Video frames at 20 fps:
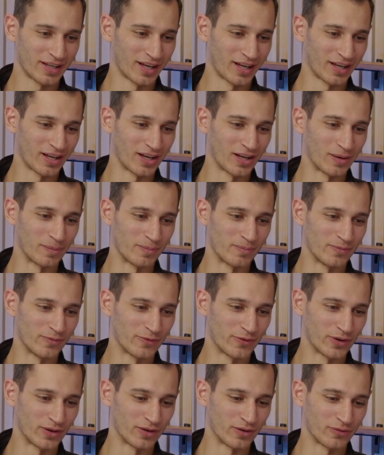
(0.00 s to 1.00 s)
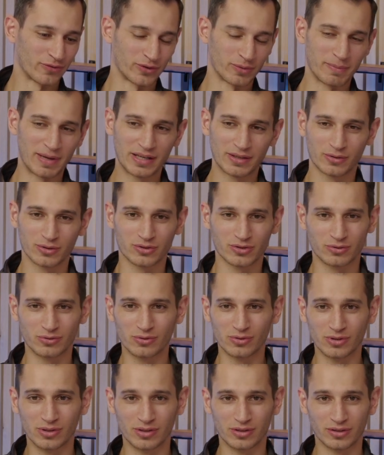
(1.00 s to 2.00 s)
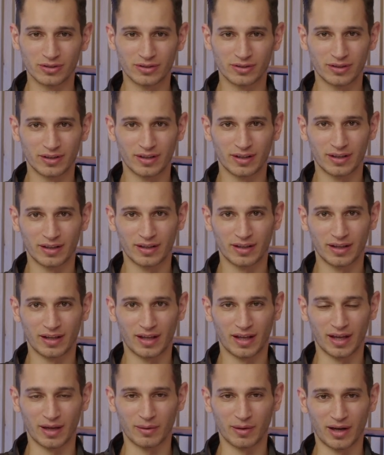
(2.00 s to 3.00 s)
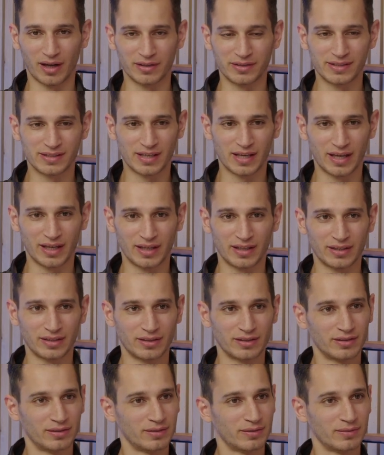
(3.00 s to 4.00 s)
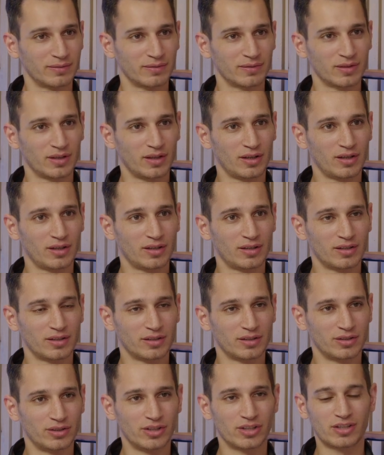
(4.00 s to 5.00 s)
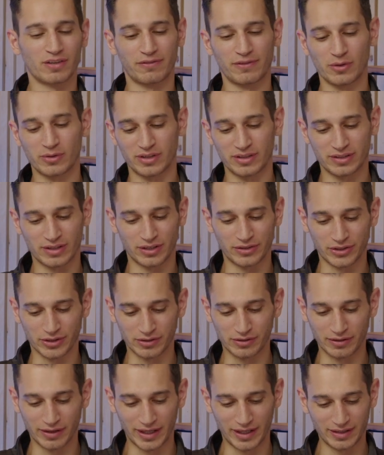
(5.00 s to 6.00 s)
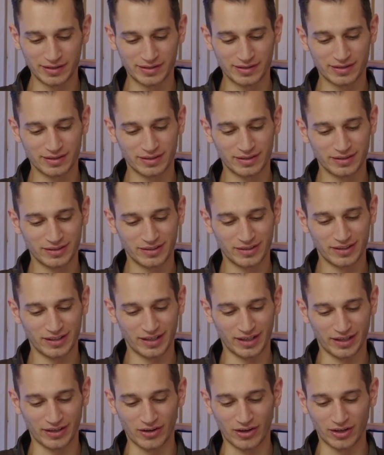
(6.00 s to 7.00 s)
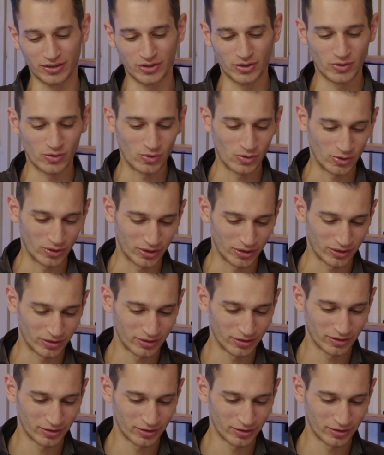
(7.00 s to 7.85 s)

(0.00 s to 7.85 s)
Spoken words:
For medical school, I'd say you need to focus on your grades and on your